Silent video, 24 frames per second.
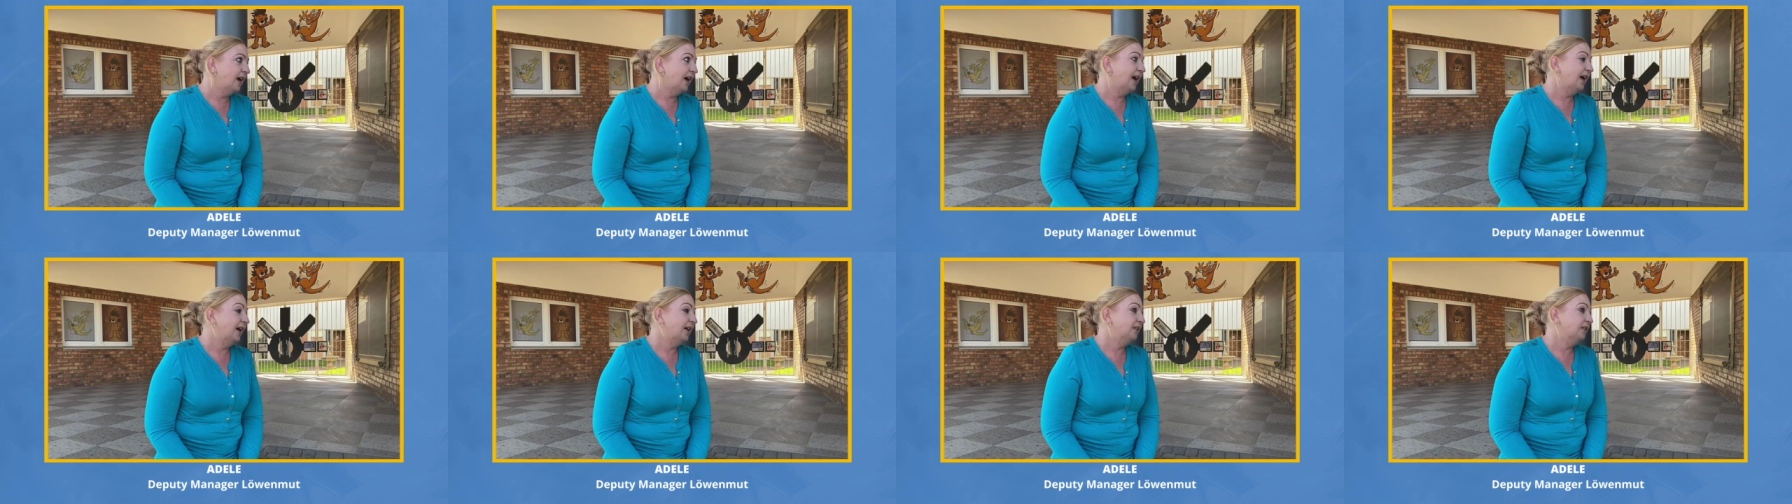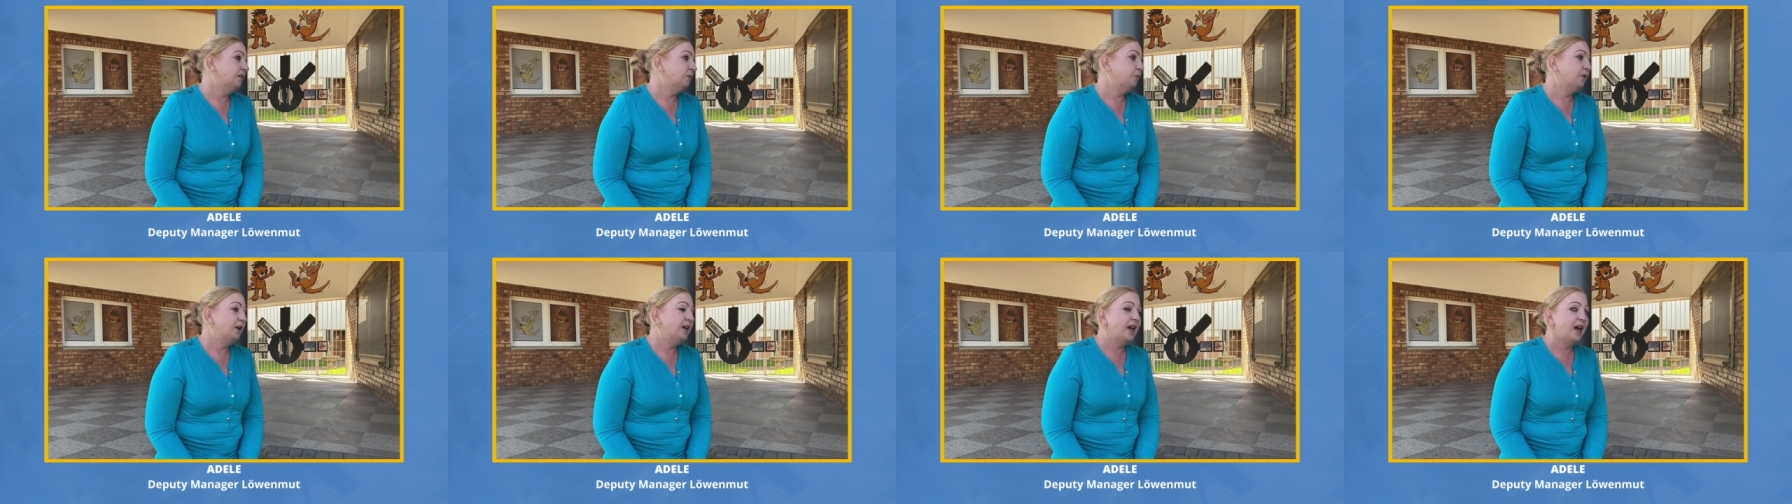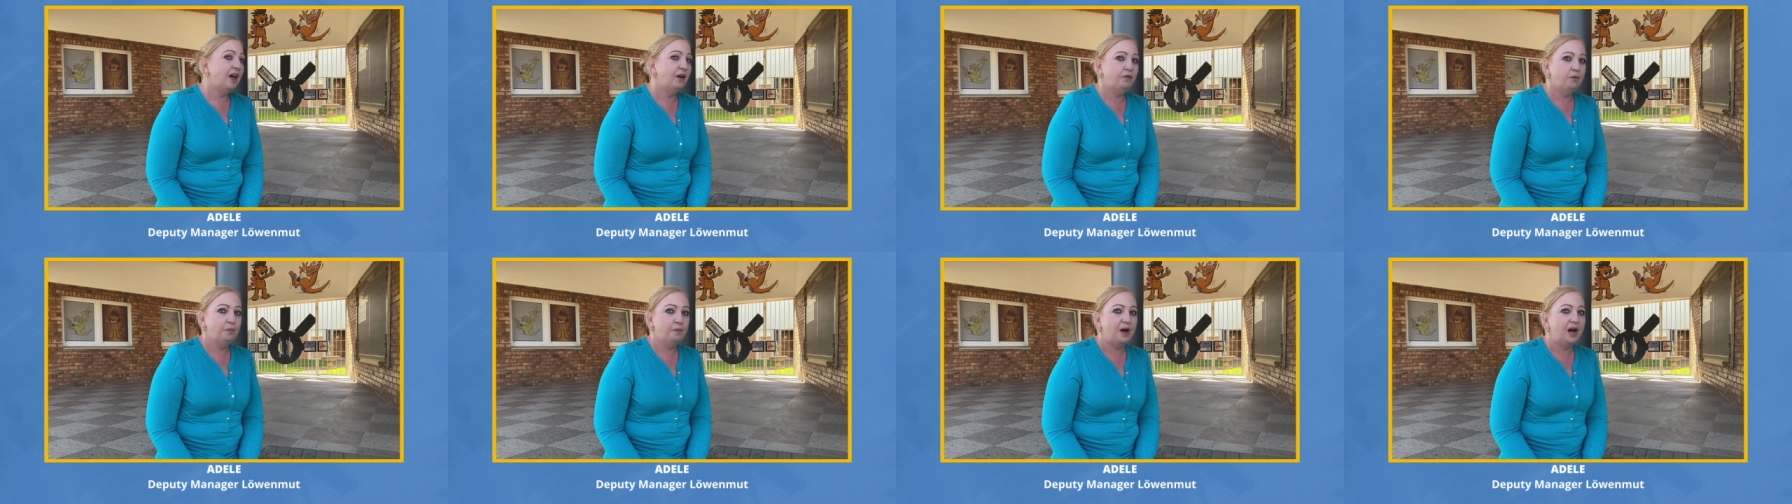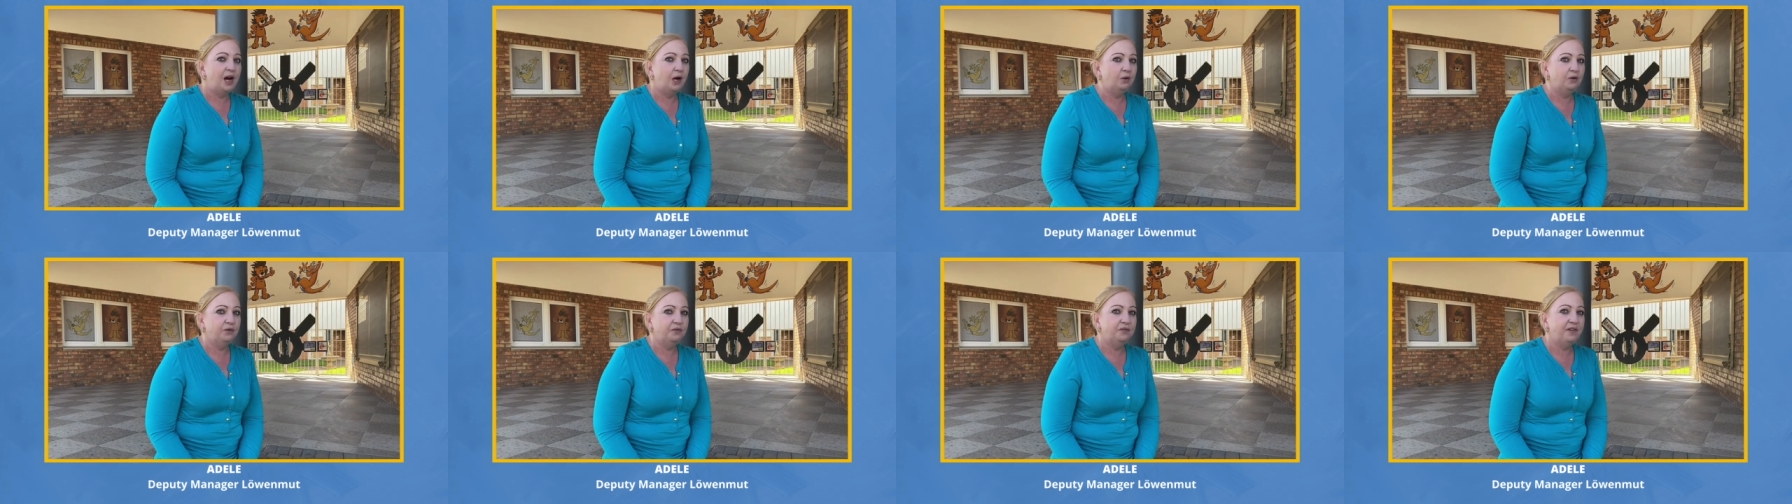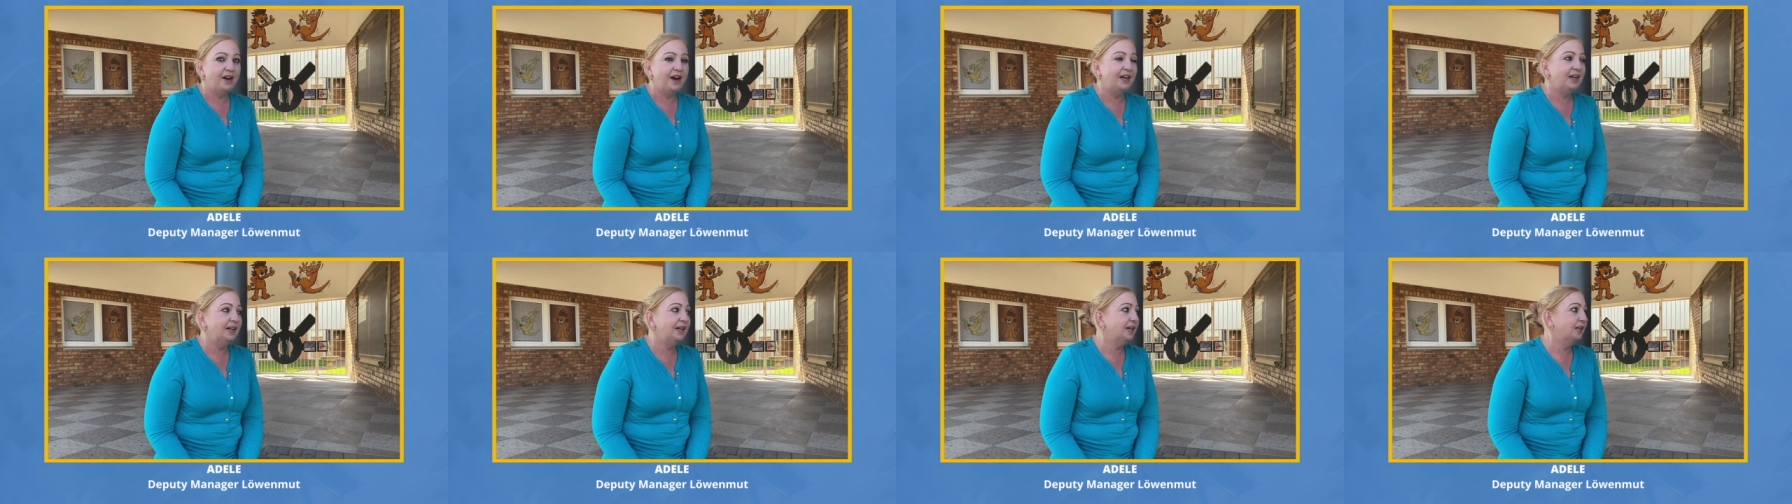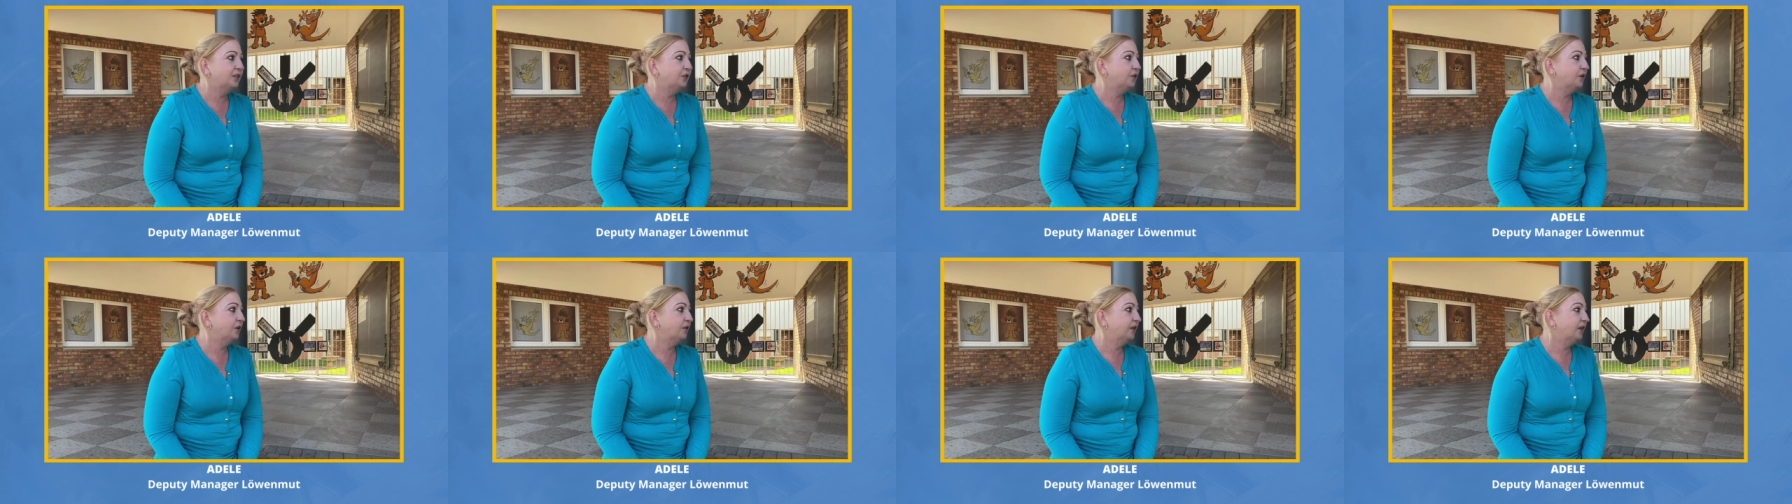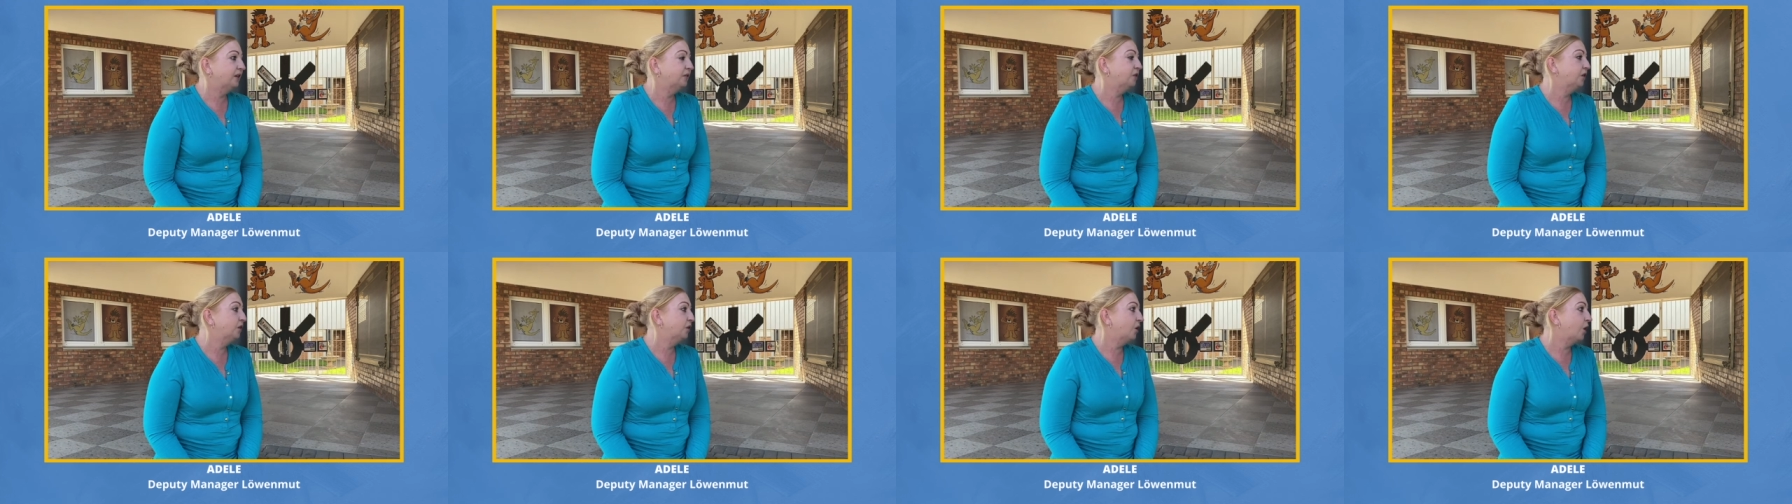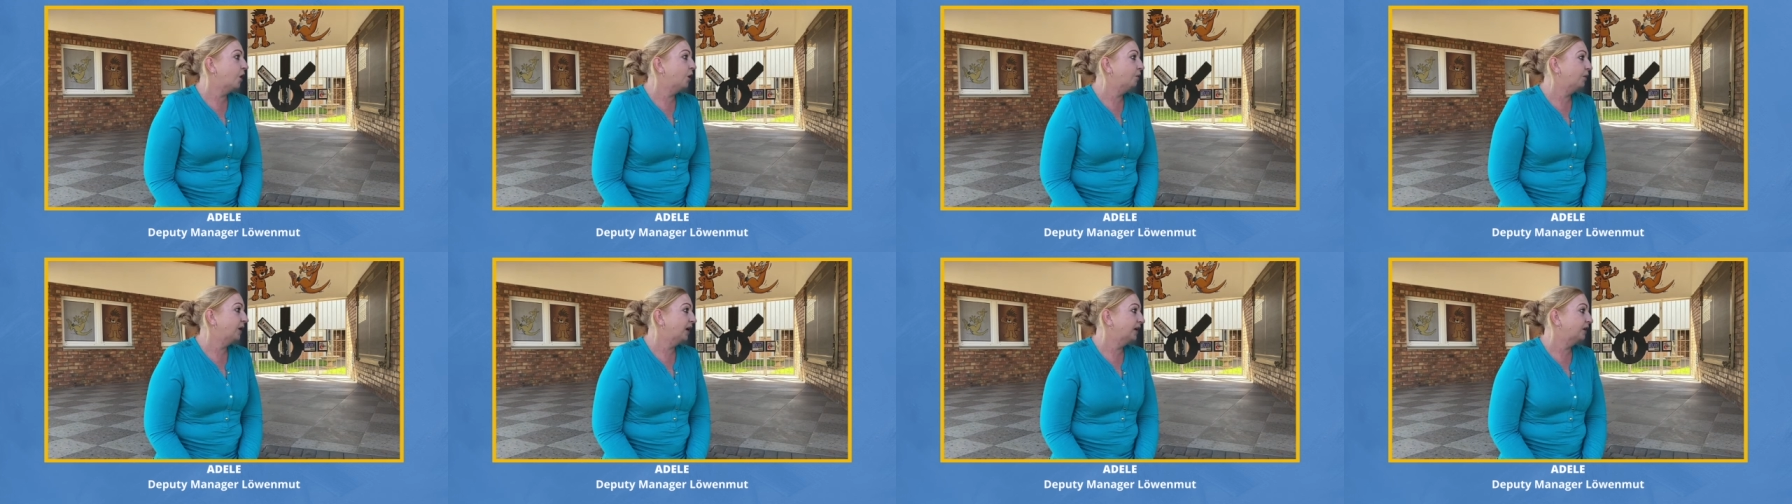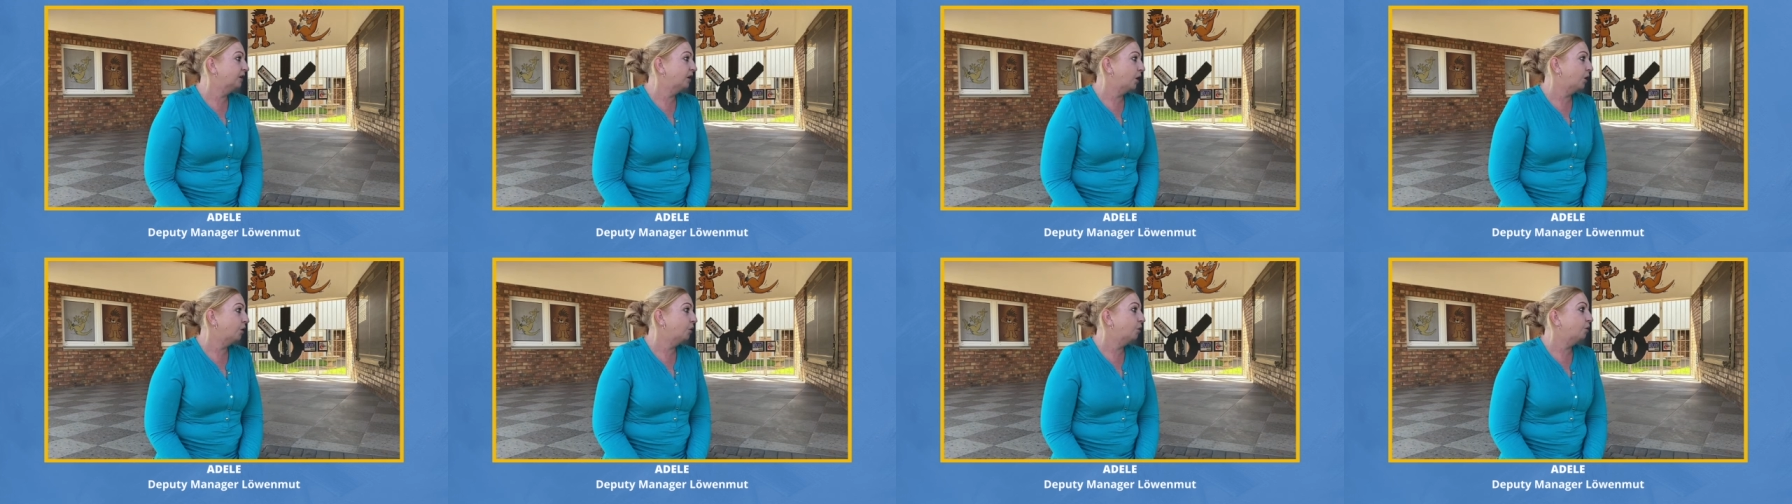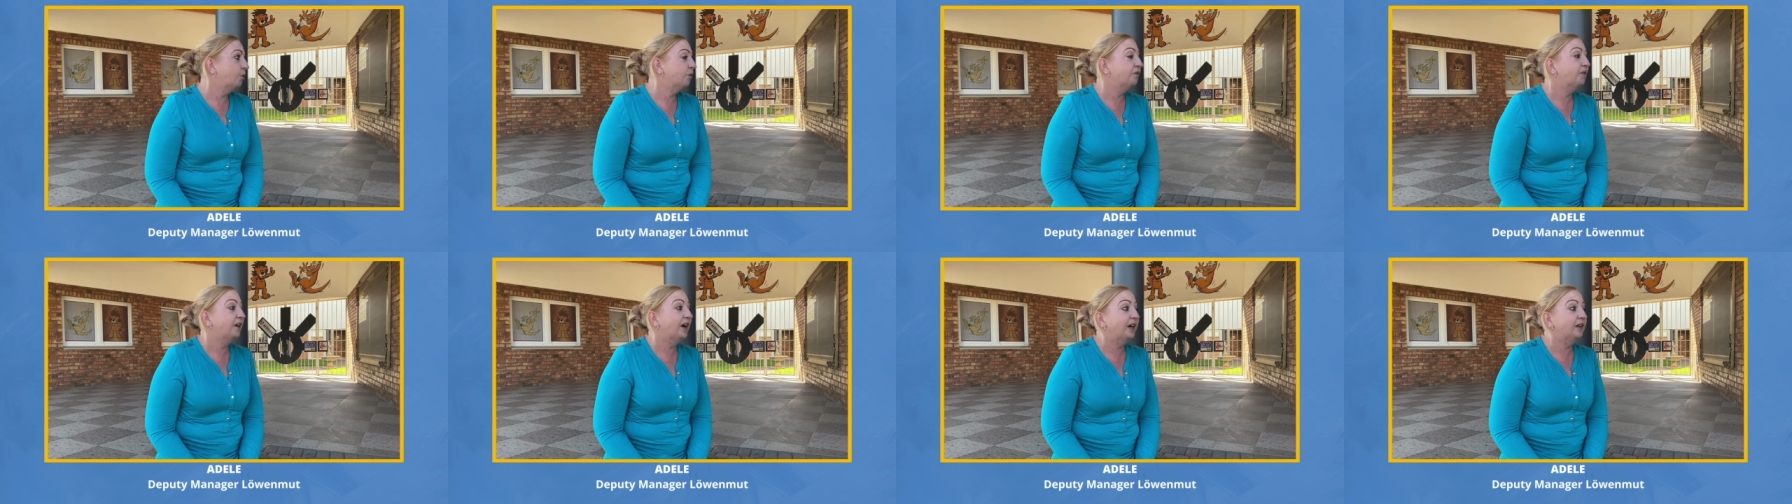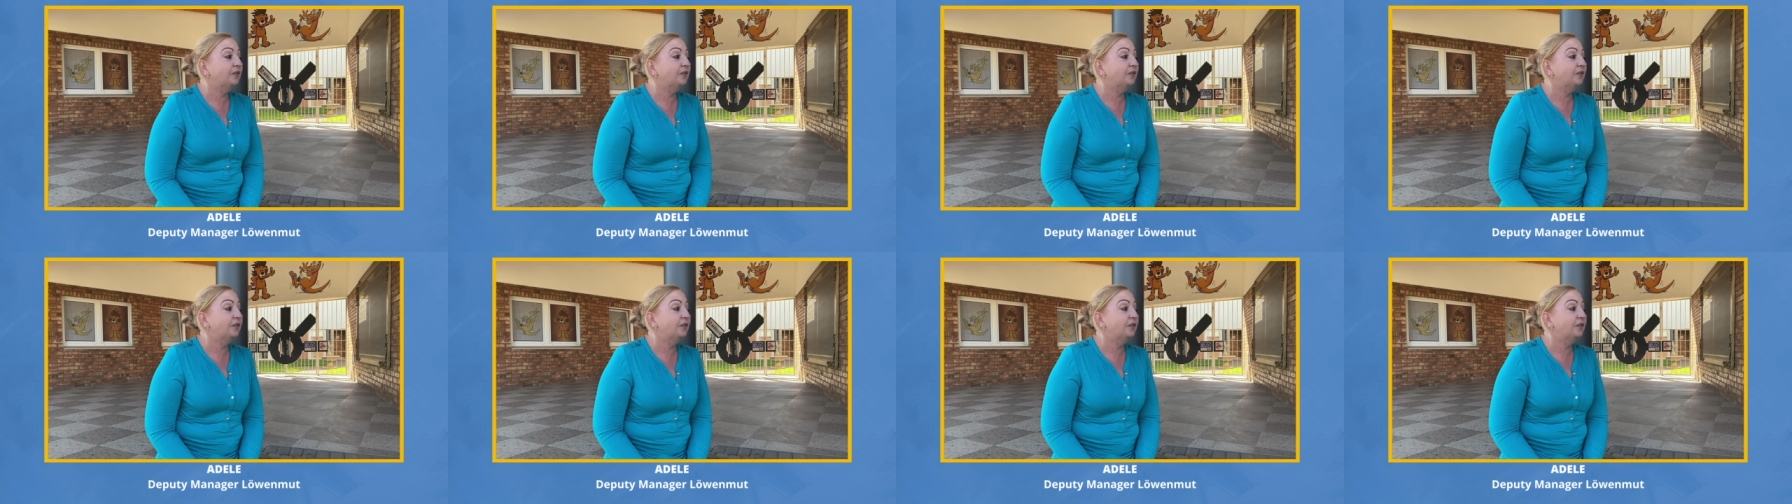and we have a power failure so that the alarm can go off